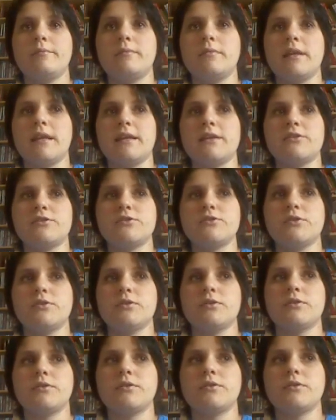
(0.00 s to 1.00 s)
It
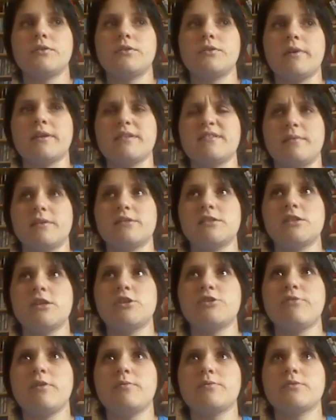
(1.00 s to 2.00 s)
took, my
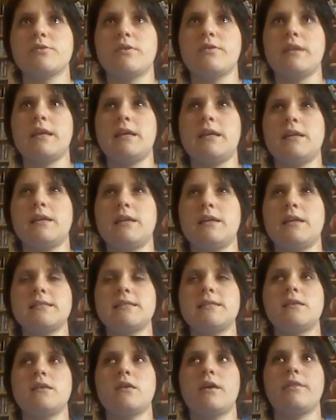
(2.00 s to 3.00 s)
surgery was on the
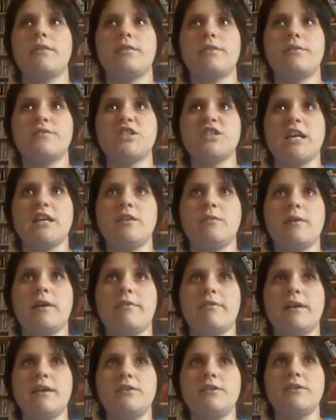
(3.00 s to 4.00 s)
29th of
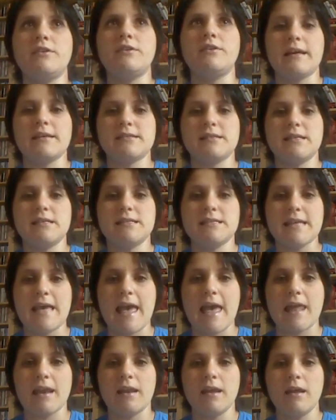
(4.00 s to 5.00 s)
January
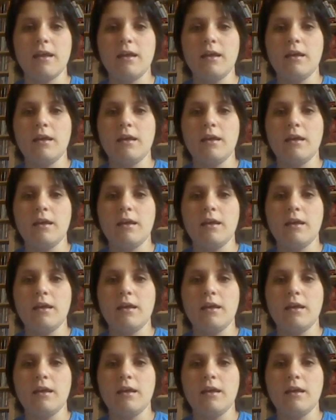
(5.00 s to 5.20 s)
2010,